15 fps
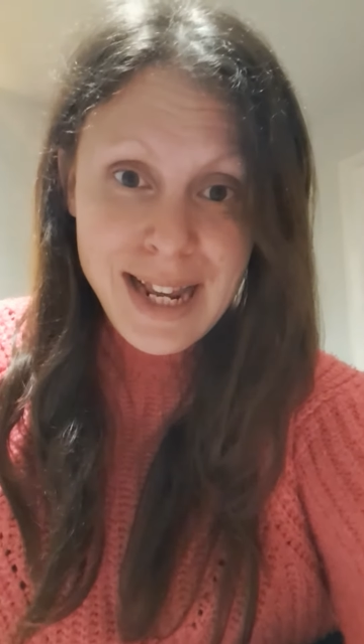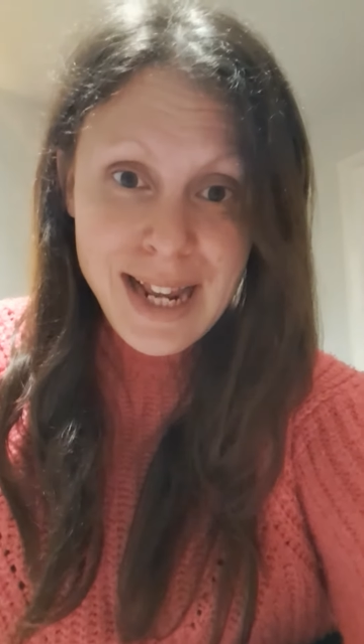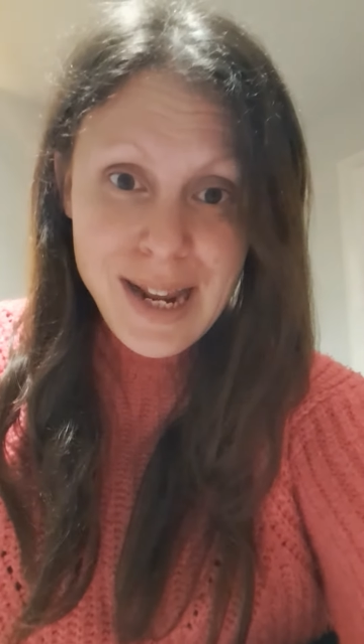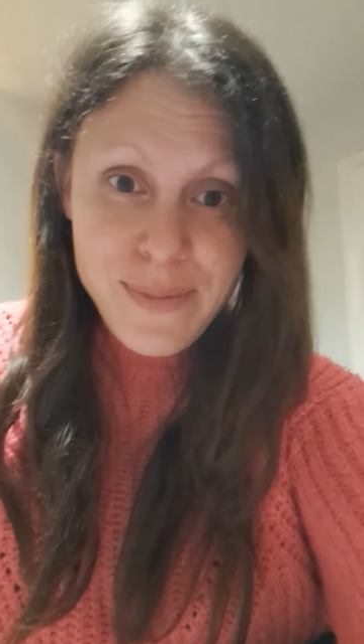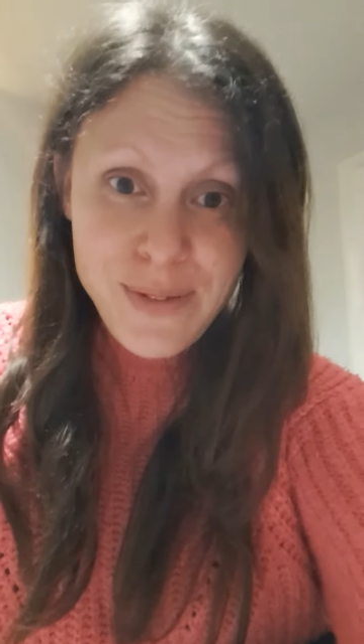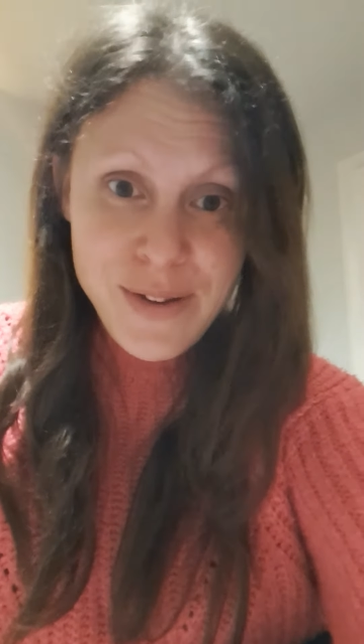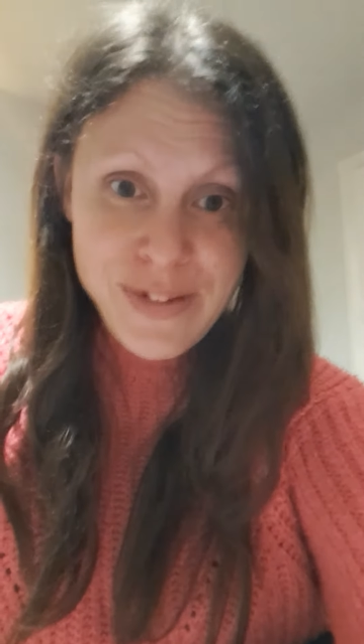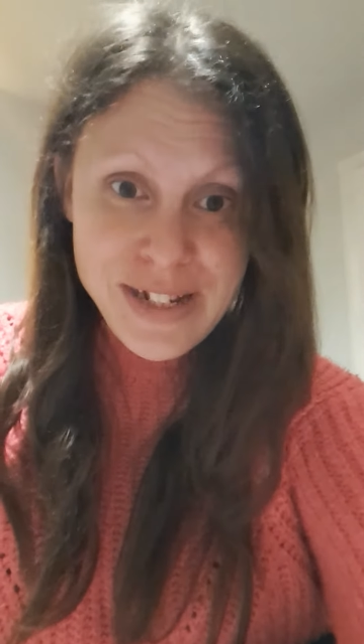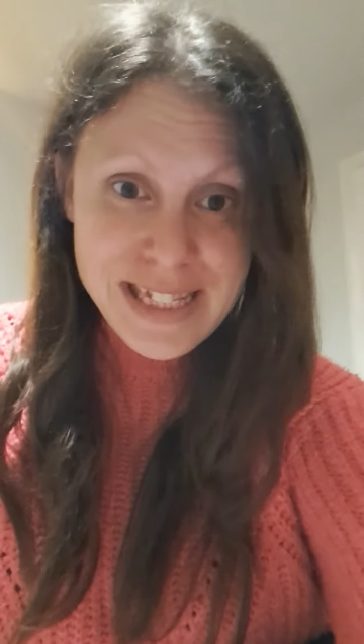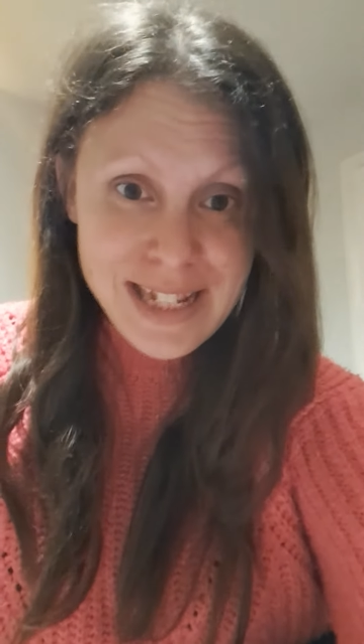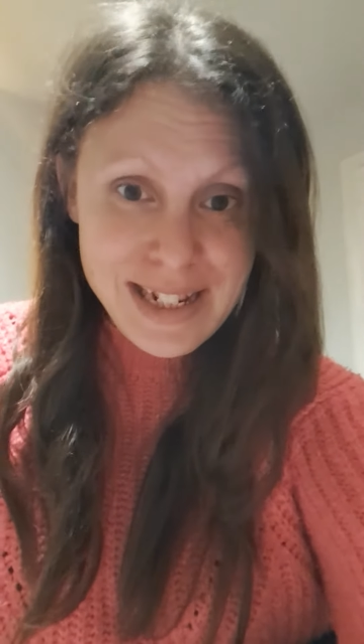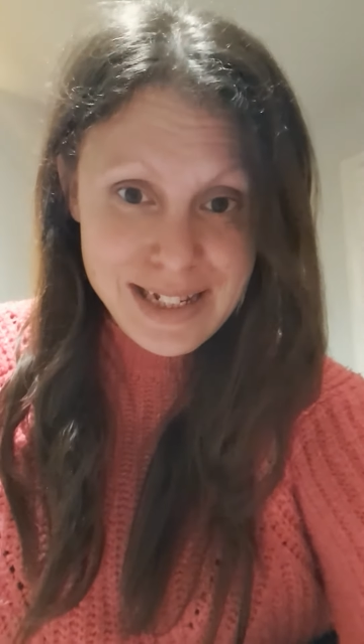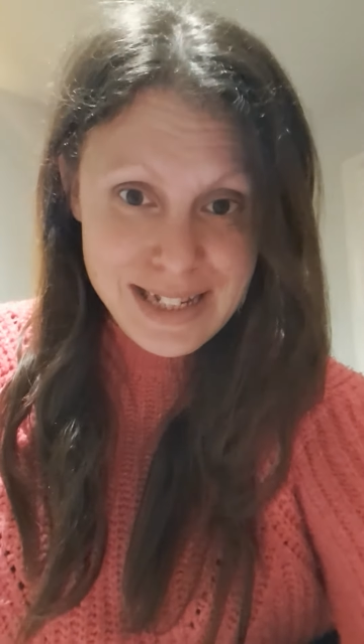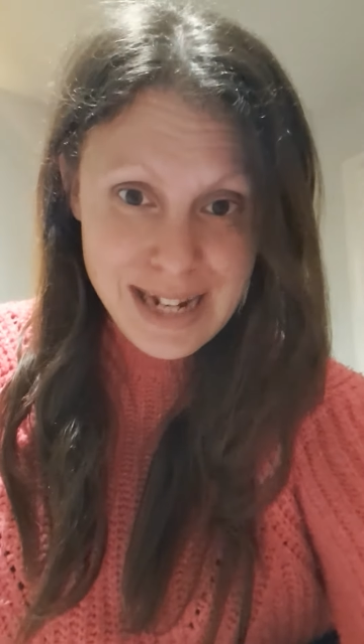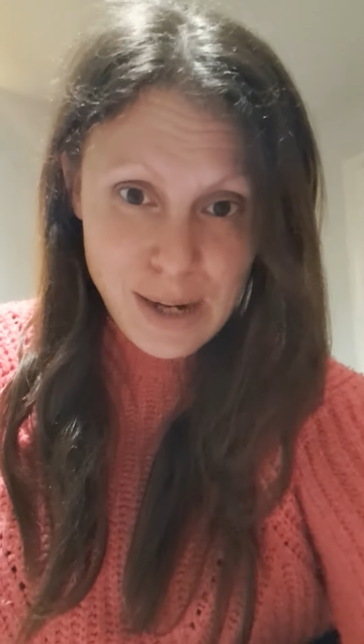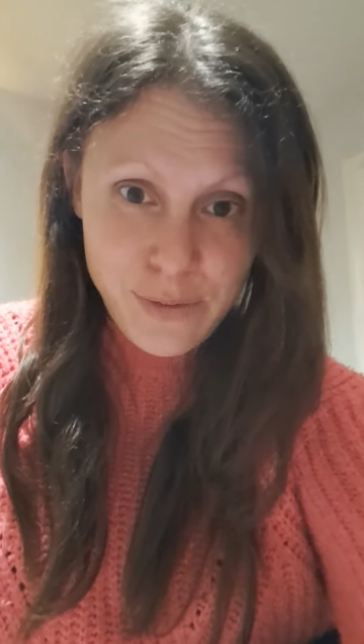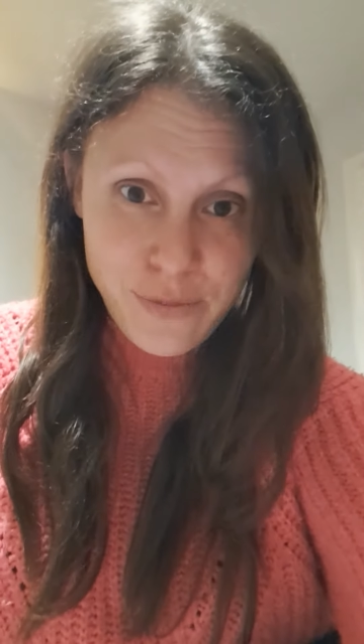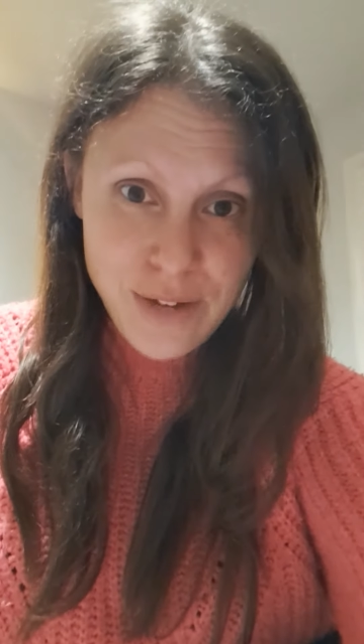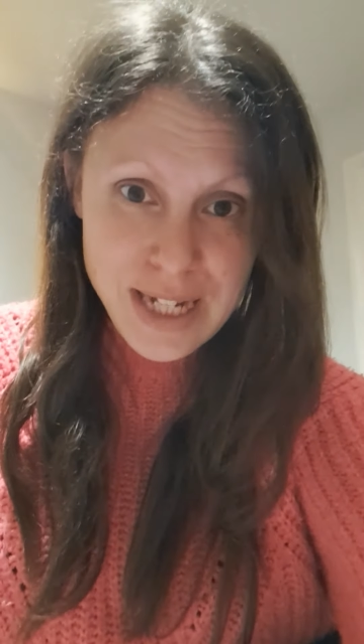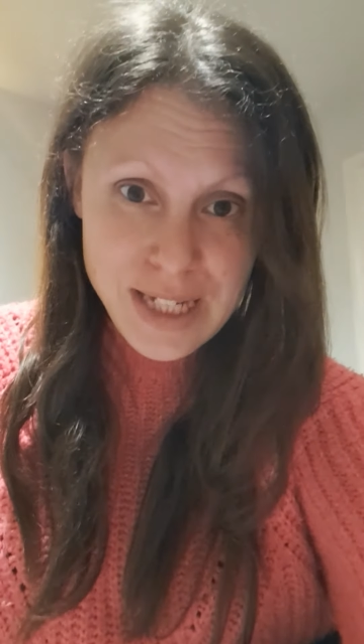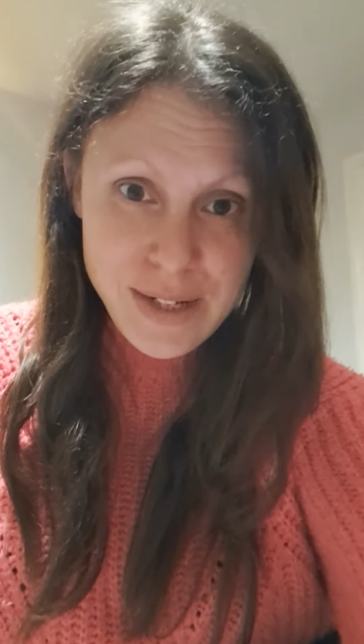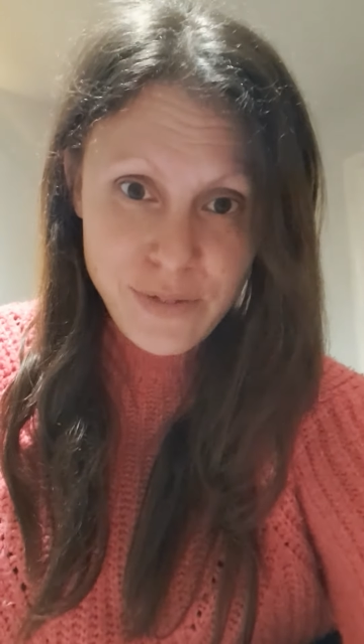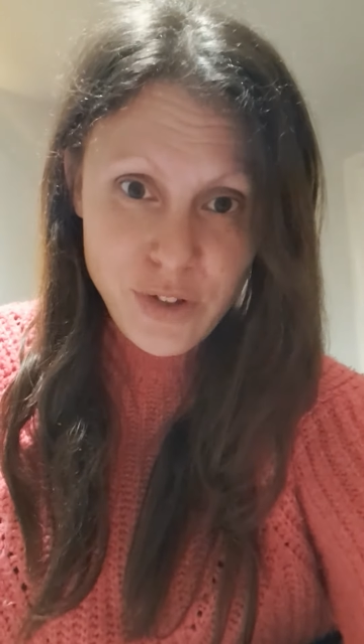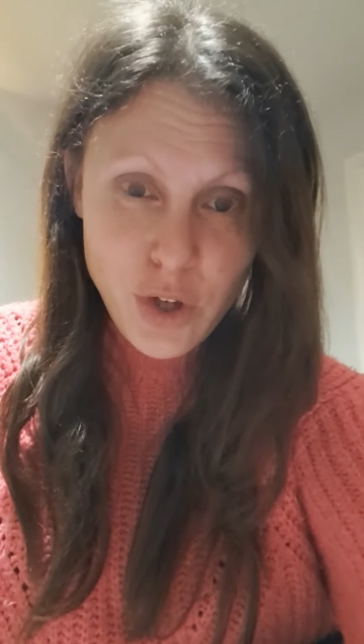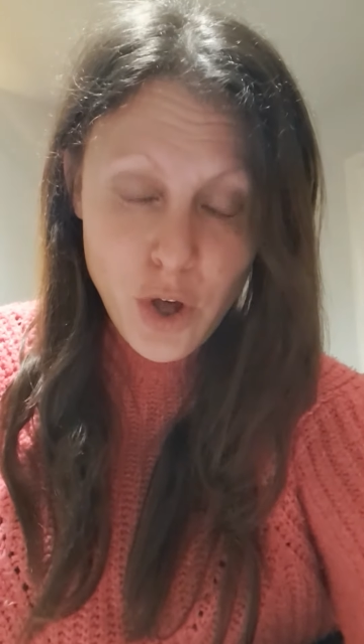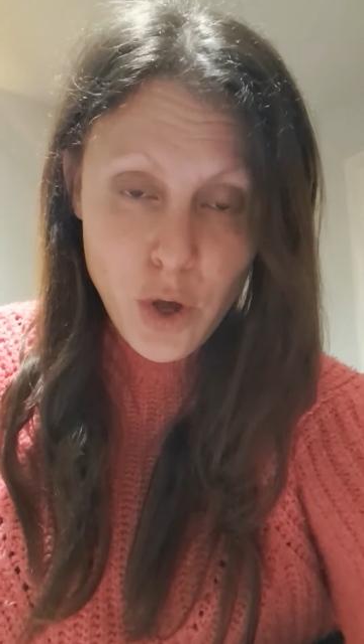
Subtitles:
even if it's at the sacrifice of your